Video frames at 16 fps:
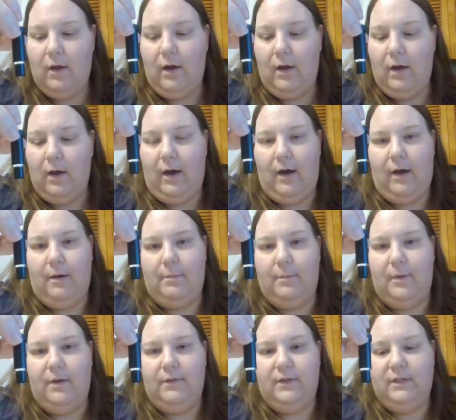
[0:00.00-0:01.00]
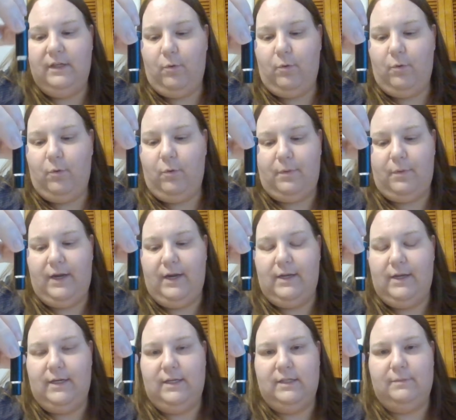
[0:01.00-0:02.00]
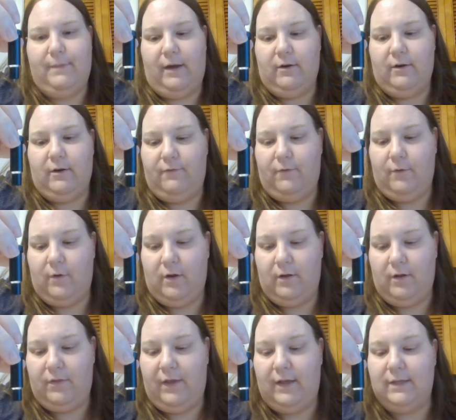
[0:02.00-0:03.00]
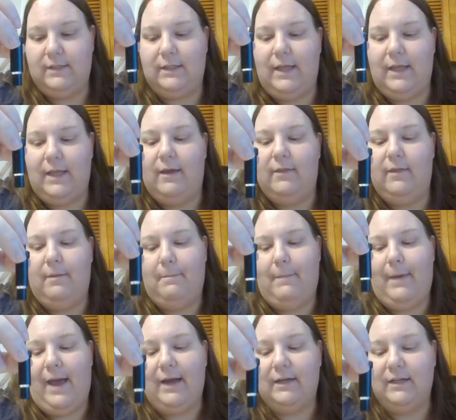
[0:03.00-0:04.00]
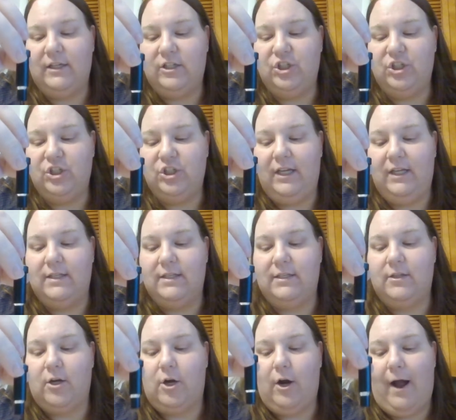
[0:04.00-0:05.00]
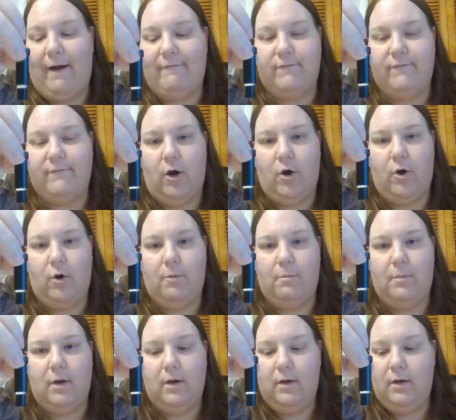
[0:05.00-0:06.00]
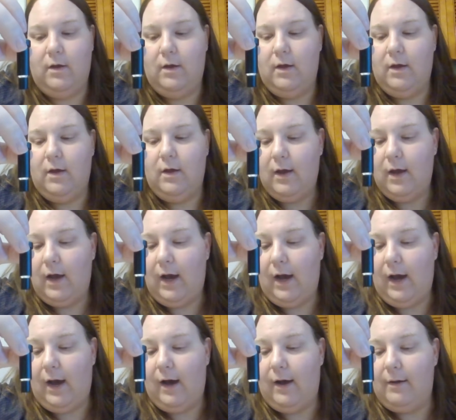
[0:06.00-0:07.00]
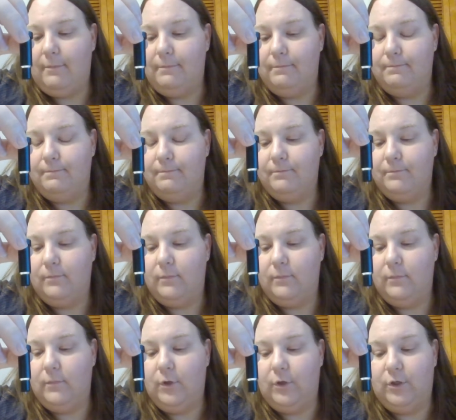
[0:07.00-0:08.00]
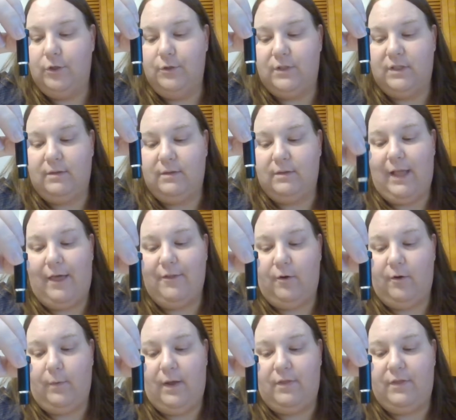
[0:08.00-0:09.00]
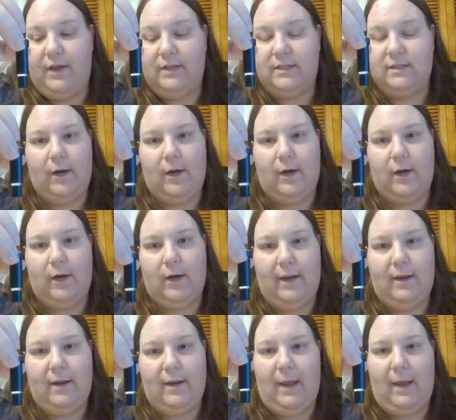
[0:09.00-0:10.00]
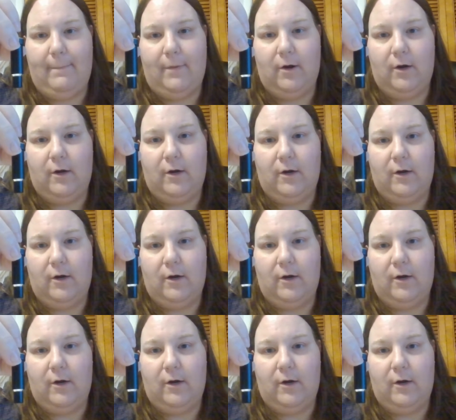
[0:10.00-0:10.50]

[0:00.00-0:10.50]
The deep point blade is better for things like the magnet sheets, the craft foam. You can do some leather with it, some corrugated paper.